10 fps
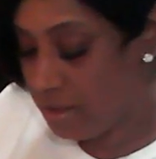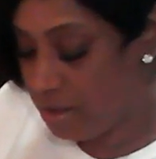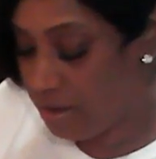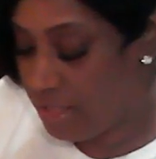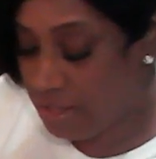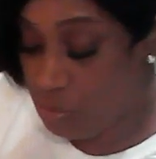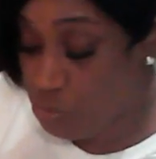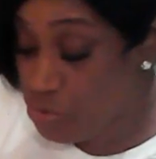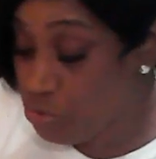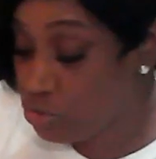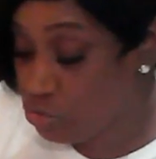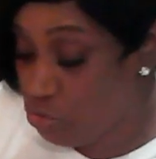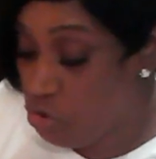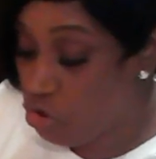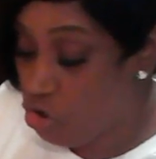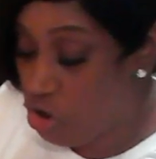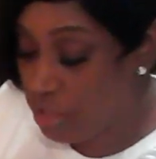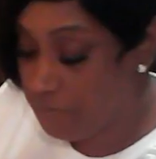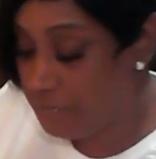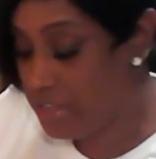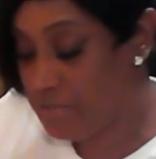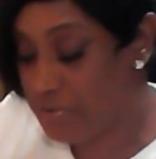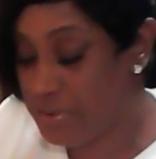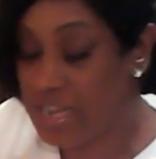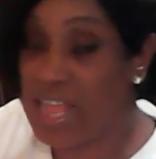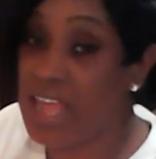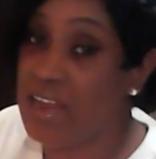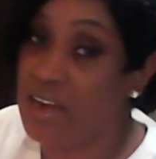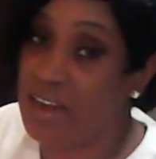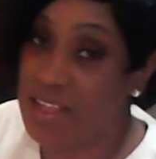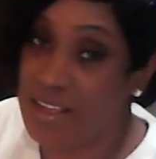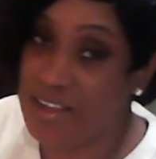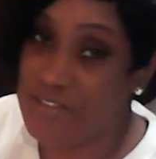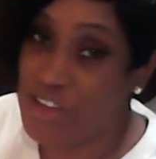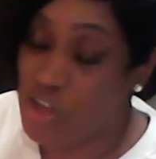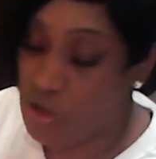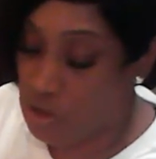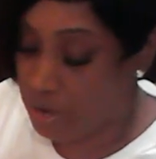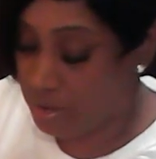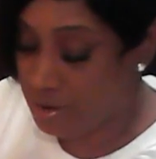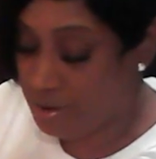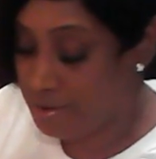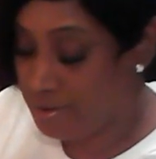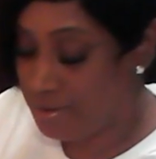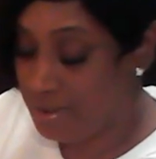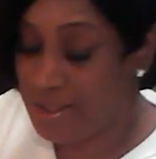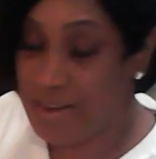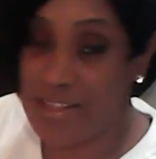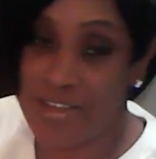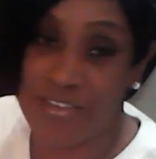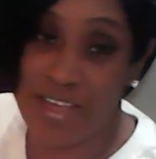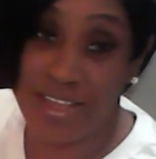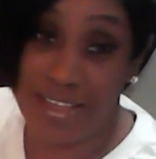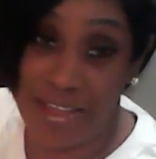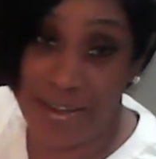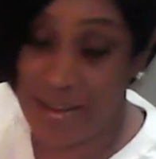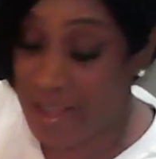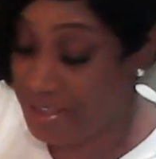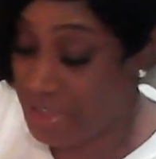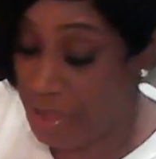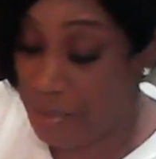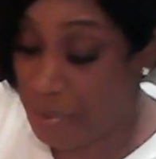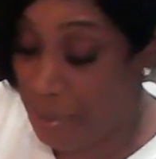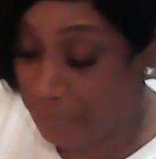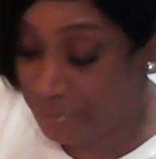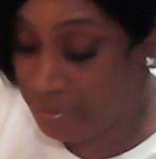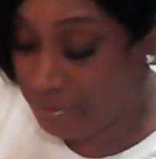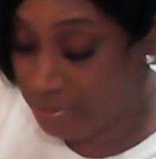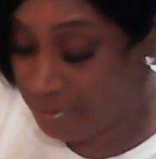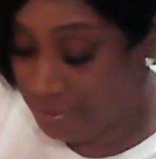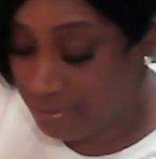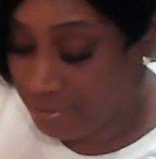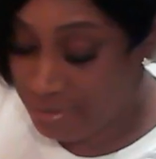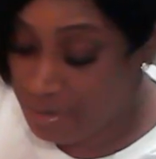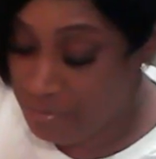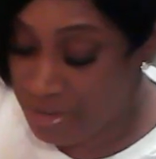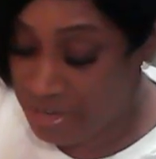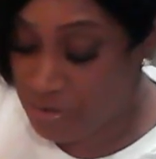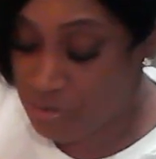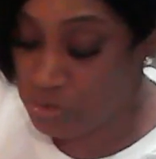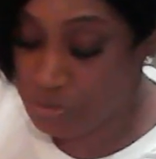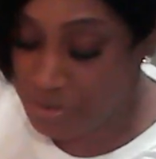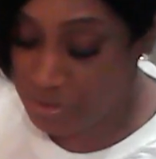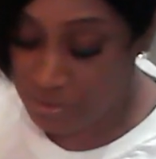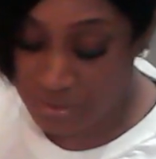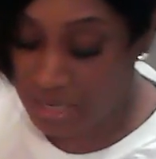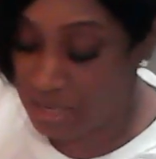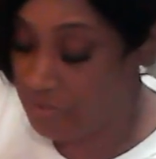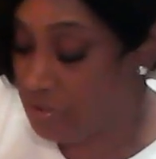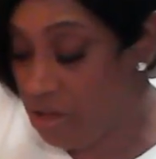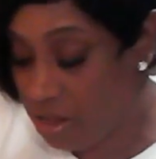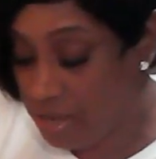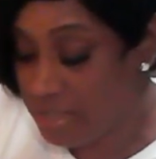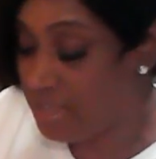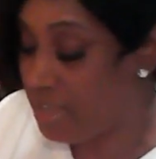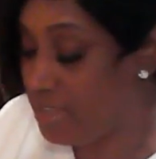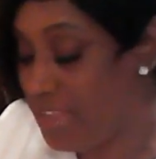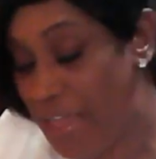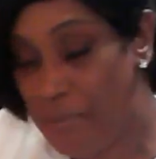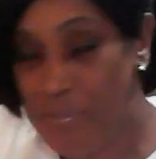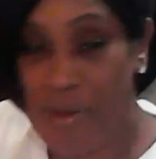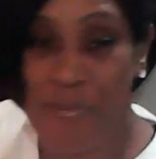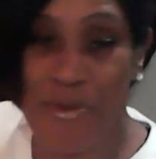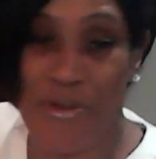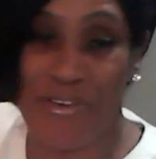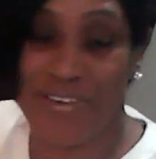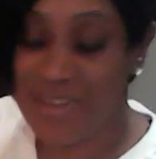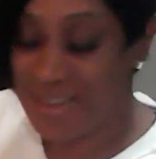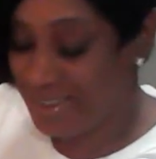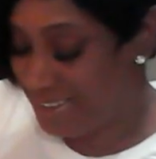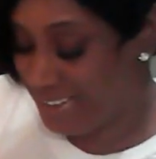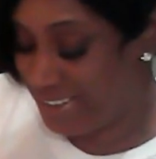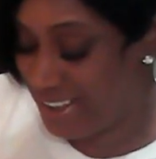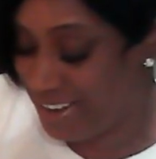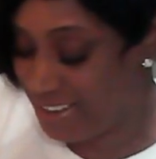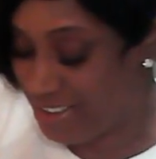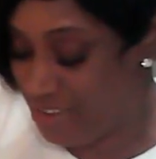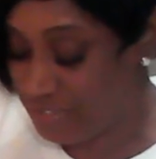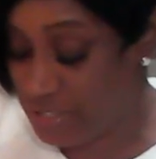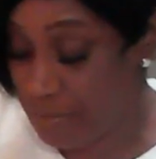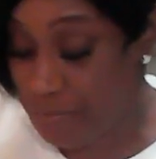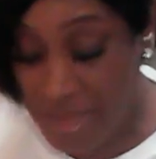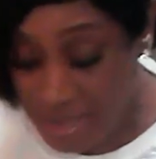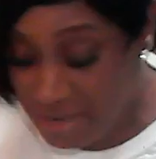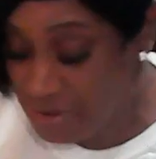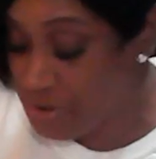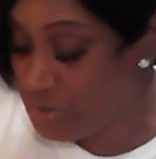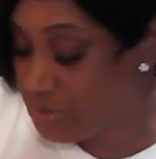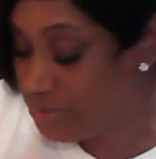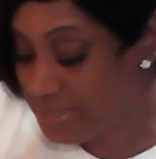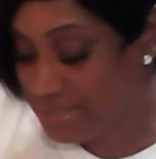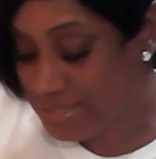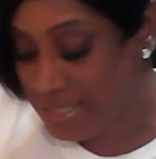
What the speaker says: I like a real strong garlic flavor, and I love garlic. I love cayenne pepper. Anybody that knows me knows I love garlic, cayenne pepper, and I love tomatoes.